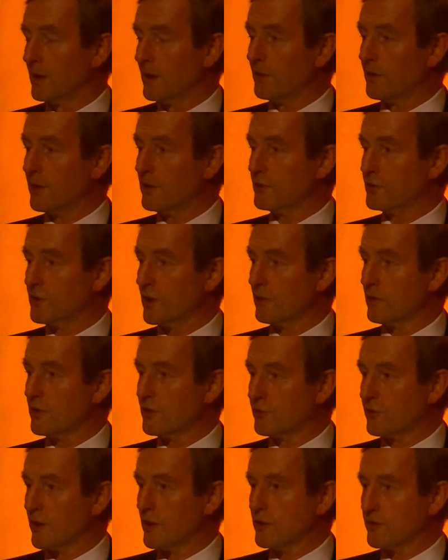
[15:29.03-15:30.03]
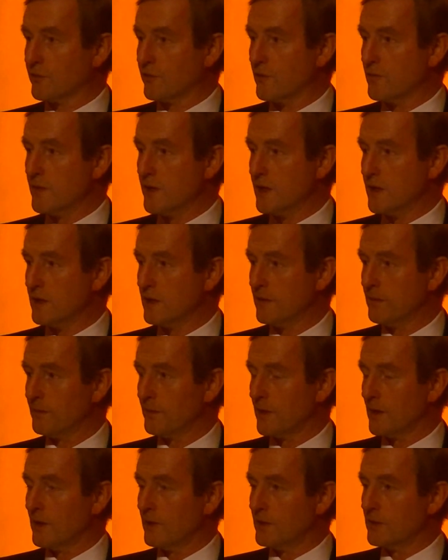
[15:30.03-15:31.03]
I think Jerry traced for me
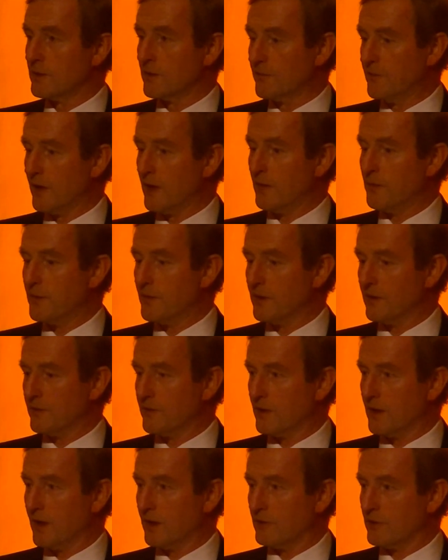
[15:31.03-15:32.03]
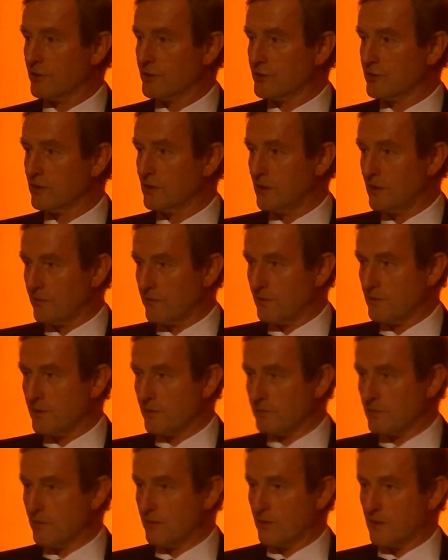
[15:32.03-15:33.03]
the development of the Irish from
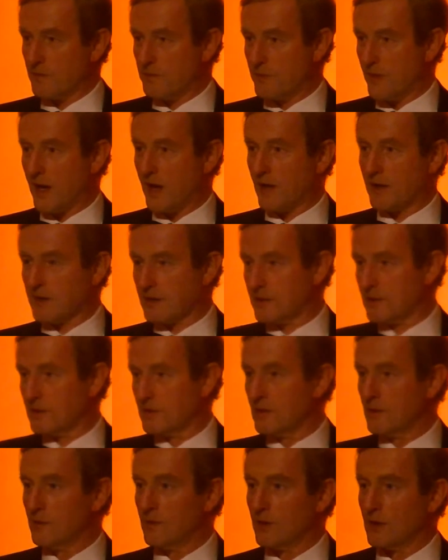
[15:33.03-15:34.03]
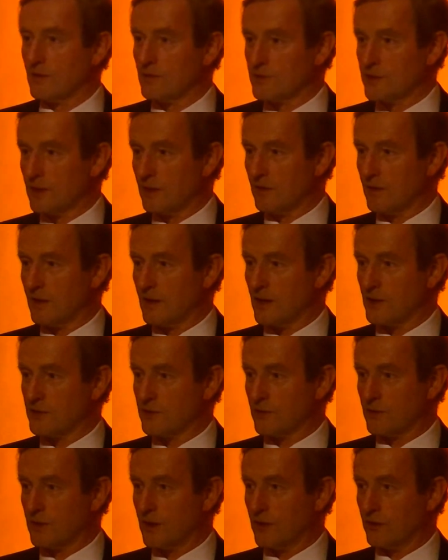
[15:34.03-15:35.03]
the river back, when I was here on the
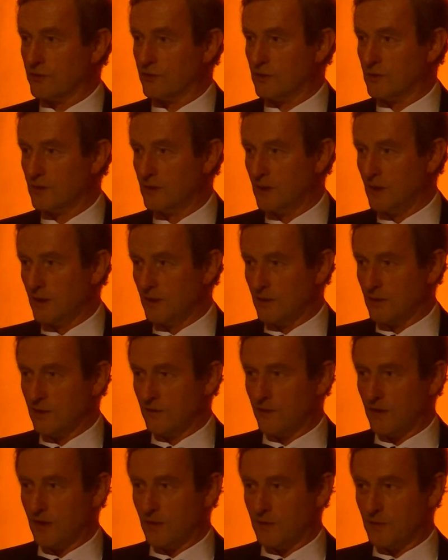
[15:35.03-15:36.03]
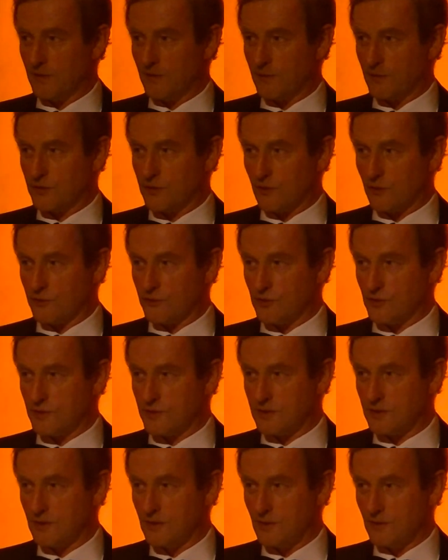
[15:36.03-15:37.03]
last occasion, the development of the
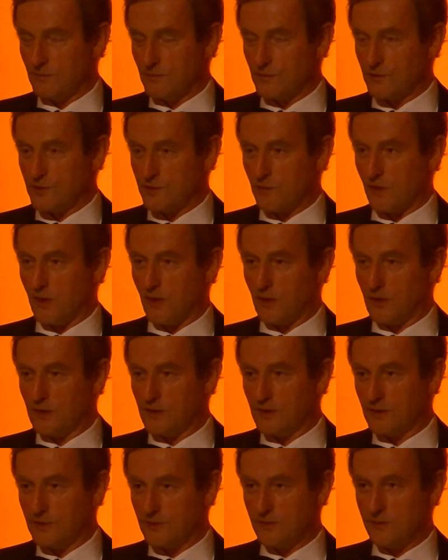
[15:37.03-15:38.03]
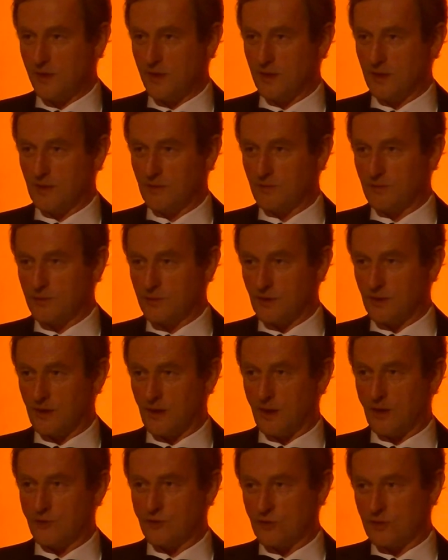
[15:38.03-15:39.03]
churches, from small to medium to
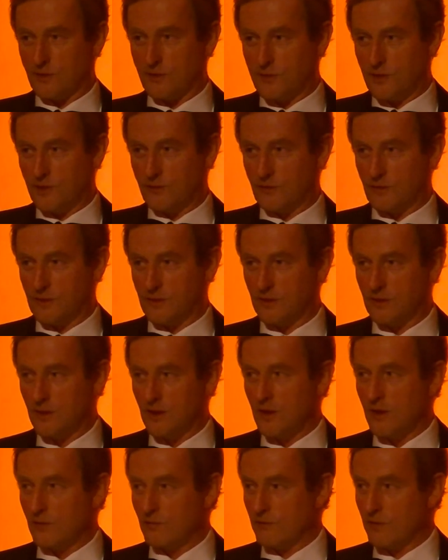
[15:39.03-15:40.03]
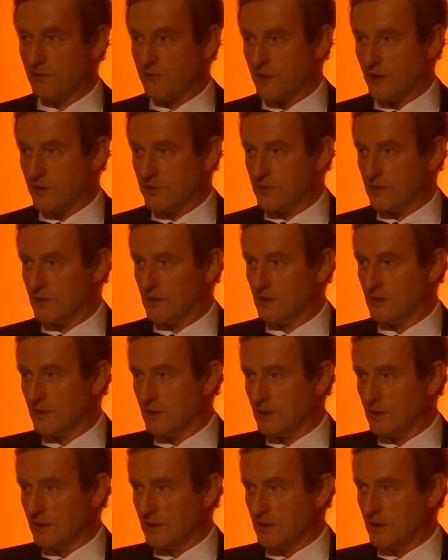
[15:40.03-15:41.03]
large cathedral, reflecting
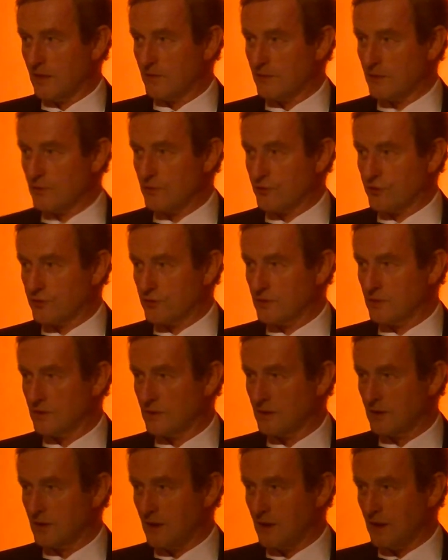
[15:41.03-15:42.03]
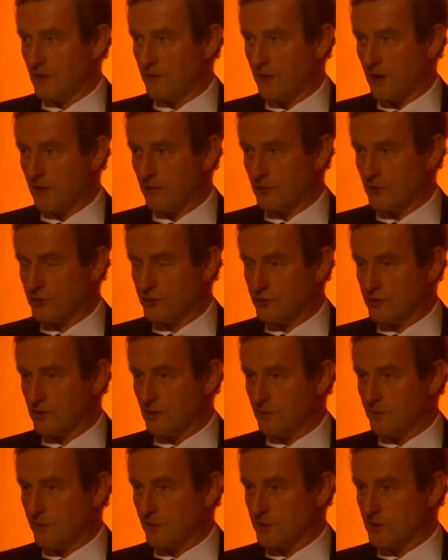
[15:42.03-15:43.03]
the evolution of
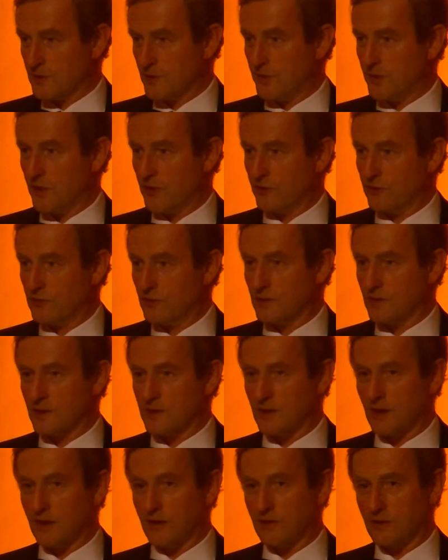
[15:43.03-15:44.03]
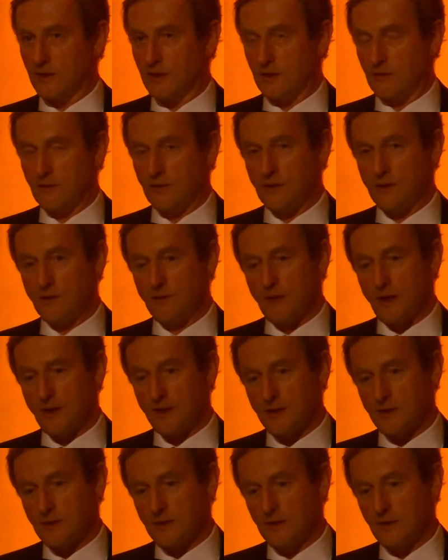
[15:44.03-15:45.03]
Irish participation in society here in the
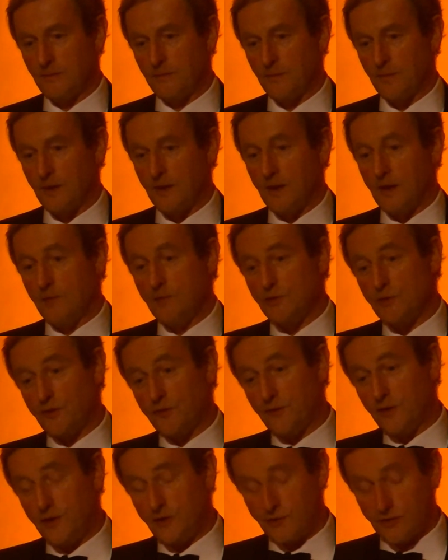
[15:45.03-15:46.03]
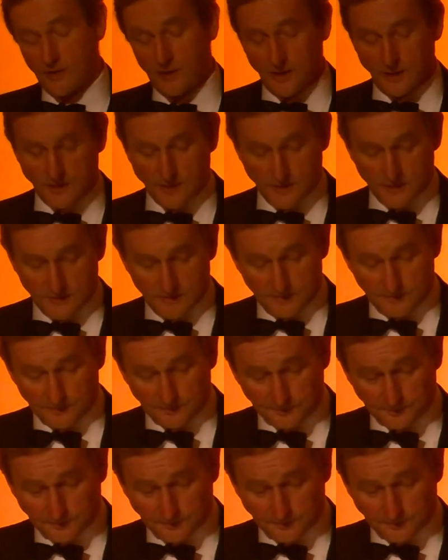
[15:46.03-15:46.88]
US. Let me just finish on this.